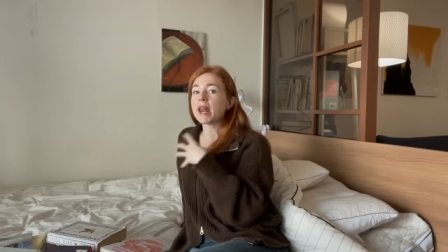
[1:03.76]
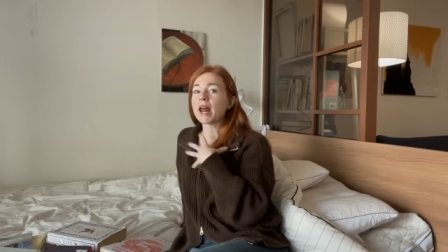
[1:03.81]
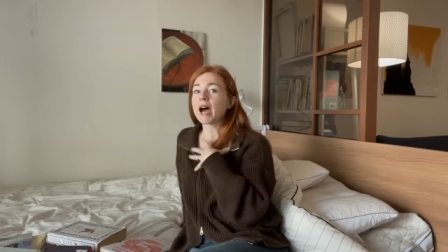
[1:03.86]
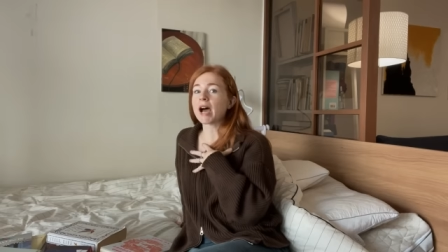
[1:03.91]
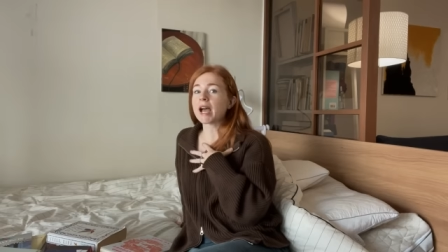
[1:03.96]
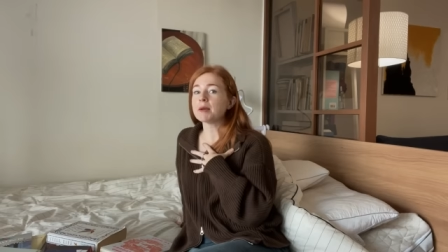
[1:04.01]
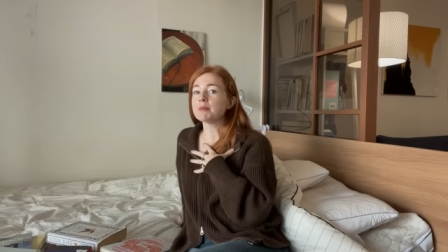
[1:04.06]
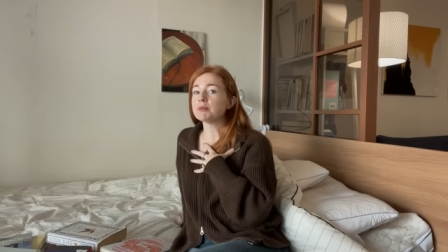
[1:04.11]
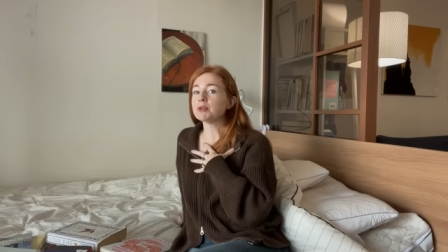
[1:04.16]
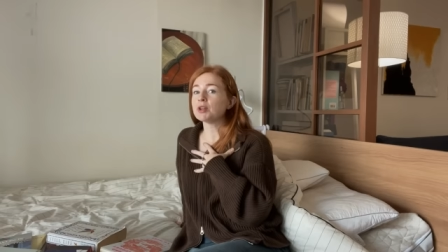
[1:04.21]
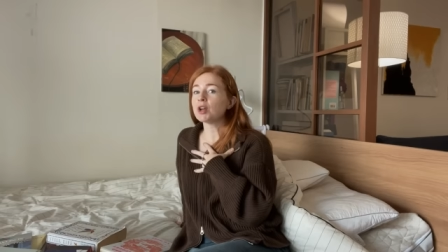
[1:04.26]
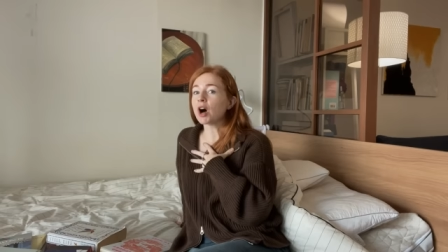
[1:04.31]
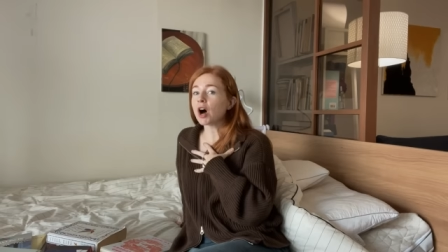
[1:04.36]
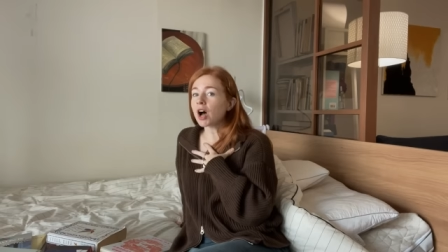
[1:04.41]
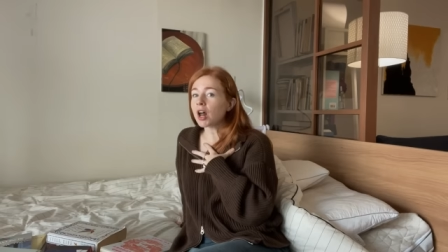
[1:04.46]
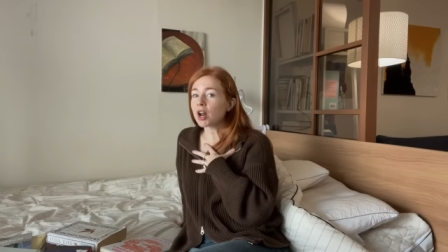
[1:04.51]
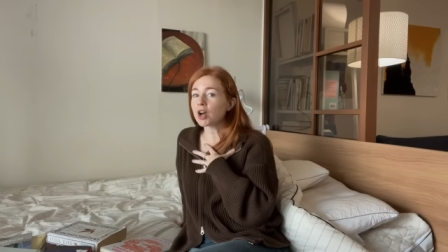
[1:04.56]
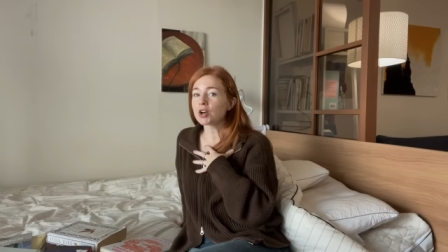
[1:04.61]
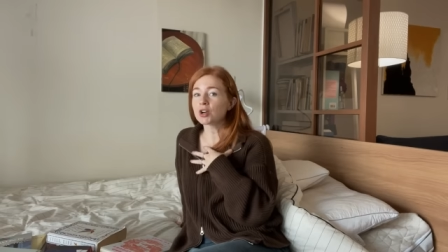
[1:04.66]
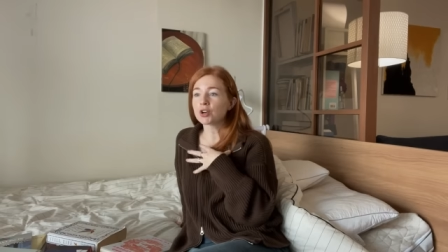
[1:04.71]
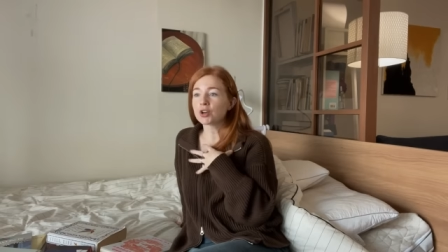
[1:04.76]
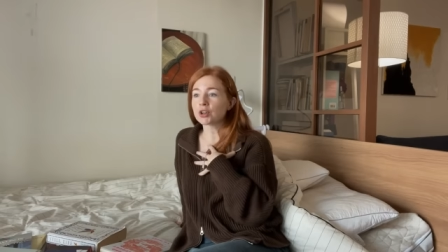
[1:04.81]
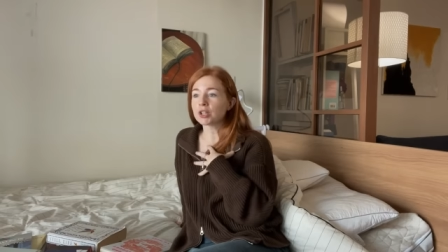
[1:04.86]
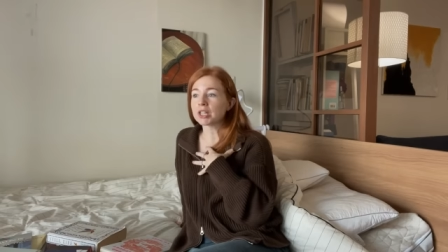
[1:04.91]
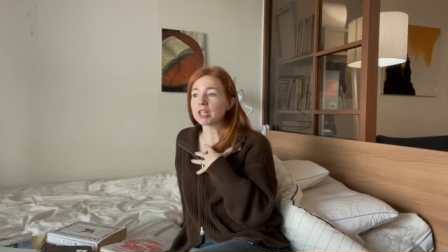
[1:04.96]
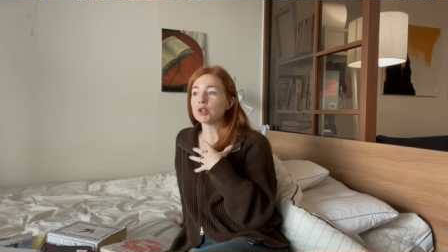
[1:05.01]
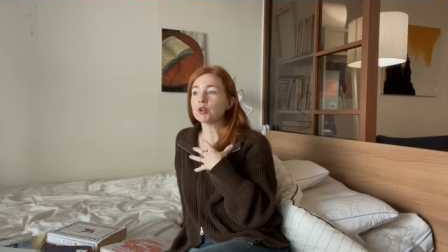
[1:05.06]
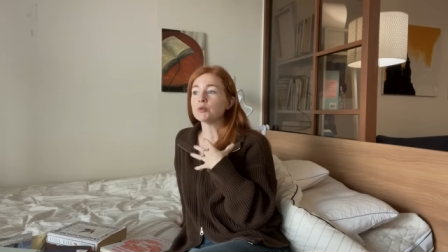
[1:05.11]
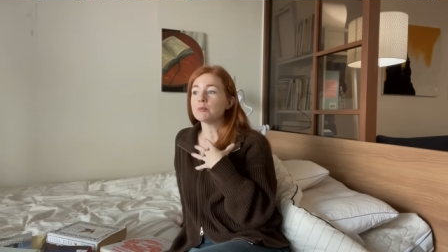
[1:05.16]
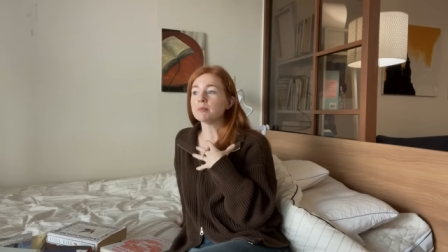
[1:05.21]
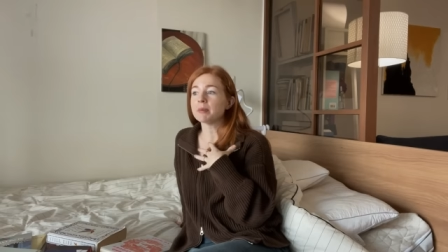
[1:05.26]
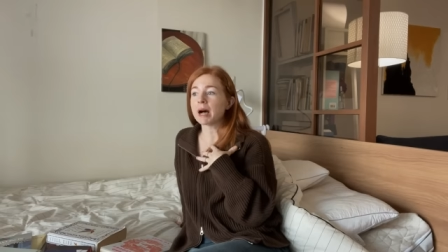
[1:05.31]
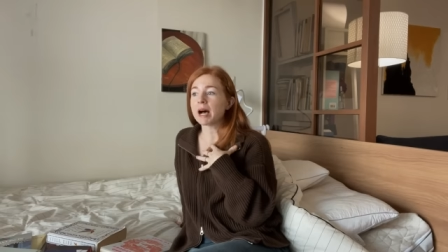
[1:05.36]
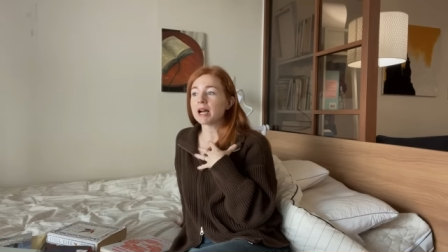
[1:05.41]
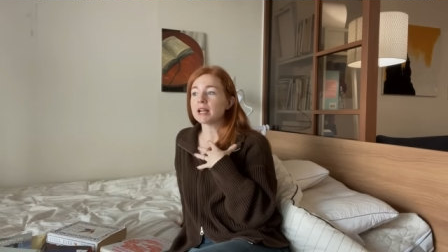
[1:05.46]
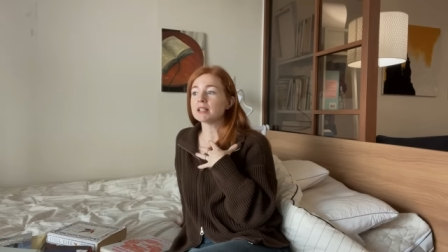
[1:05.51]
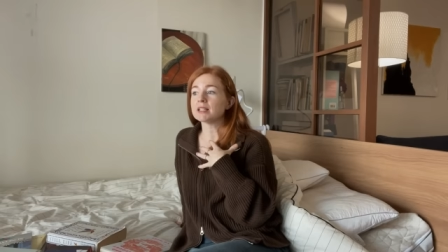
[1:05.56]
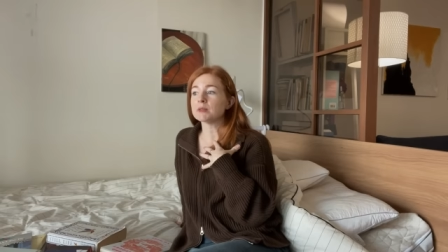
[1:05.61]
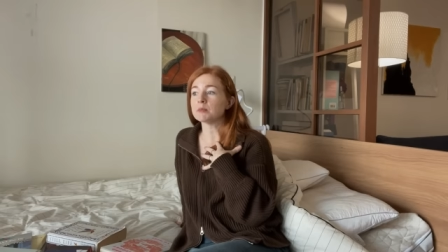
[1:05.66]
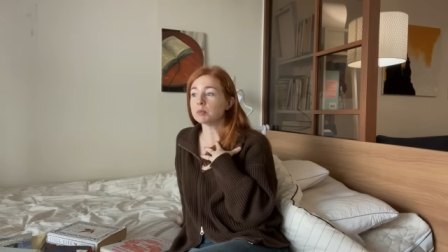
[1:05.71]
I am not a girly who
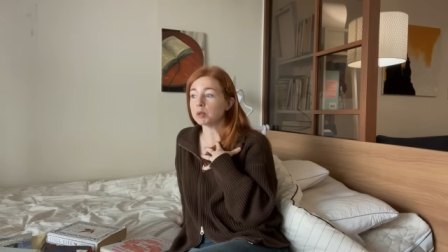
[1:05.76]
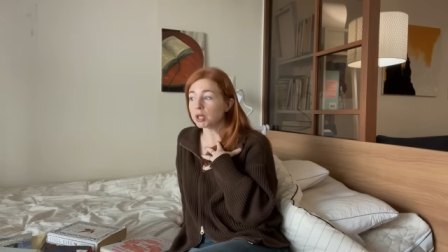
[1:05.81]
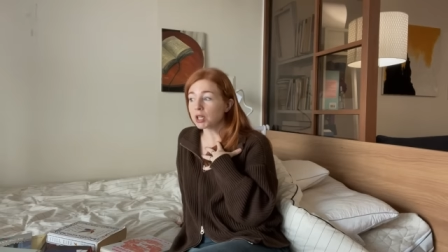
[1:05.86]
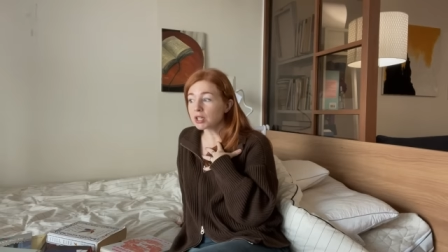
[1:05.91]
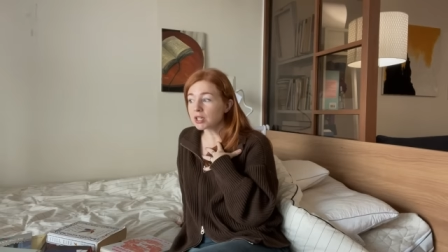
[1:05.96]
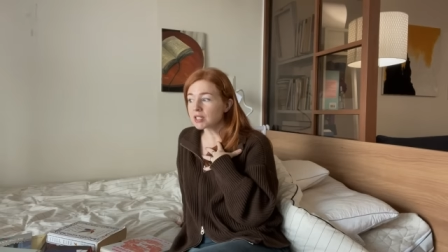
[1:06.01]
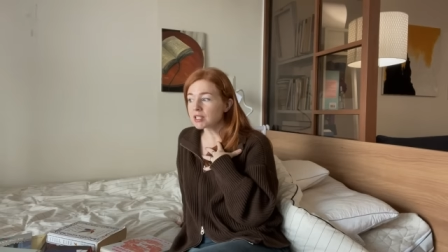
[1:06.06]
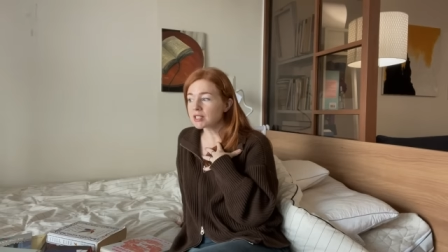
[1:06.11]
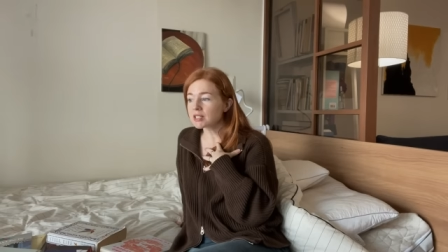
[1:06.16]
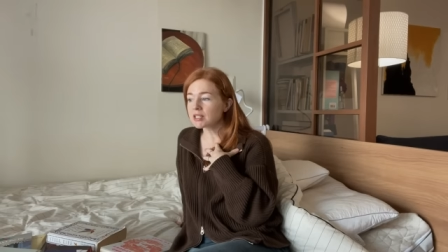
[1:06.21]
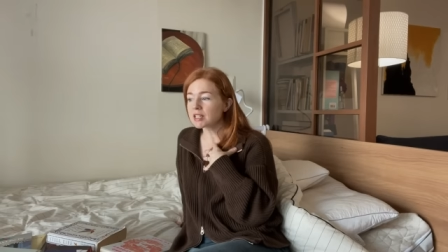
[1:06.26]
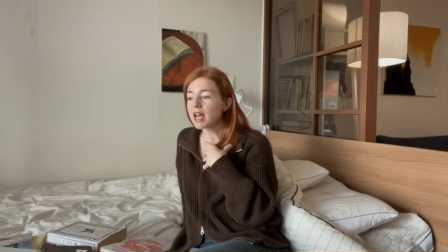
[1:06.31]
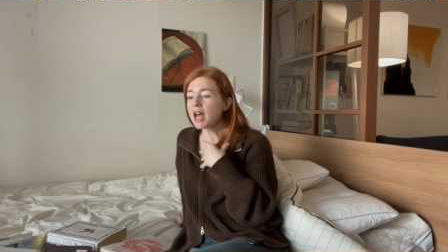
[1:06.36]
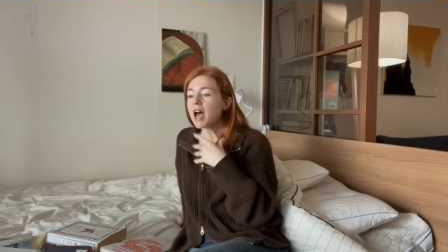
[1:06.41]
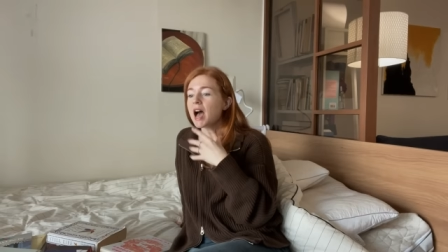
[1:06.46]
buys books,